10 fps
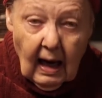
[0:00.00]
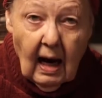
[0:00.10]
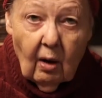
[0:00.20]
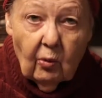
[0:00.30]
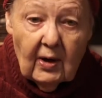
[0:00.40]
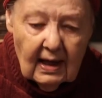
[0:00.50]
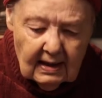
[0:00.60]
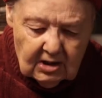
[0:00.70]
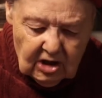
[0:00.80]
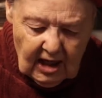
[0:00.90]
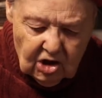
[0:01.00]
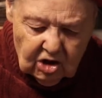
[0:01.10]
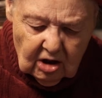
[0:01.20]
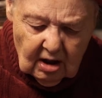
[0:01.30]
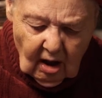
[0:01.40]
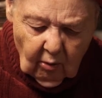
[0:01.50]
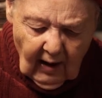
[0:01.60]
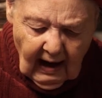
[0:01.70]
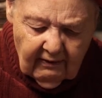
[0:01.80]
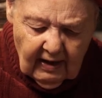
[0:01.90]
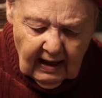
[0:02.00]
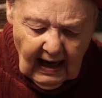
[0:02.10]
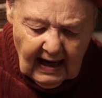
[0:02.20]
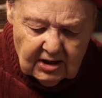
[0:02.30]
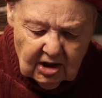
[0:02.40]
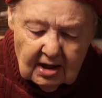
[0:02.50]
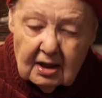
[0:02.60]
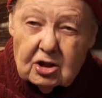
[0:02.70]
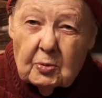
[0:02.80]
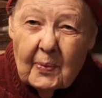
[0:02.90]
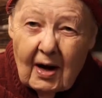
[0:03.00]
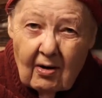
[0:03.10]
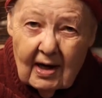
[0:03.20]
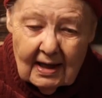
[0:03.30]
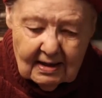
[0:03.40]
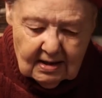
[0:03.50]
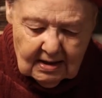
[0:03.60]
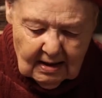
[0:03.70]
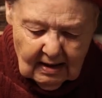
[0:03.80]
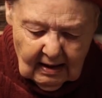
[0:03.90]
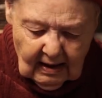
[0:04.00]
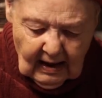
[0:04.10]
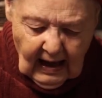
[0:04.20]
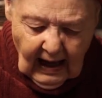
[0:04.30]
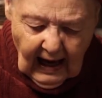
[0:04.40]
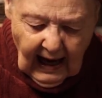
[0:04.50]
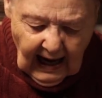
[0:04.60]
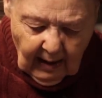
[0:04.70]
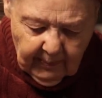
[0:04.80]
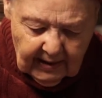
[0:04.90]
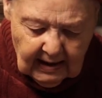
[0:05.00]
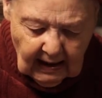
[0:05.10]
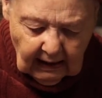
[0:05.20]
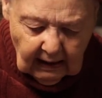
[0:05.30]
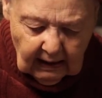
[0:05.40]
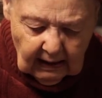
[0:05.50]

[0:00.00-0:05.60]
A realization arriving as an experience a happening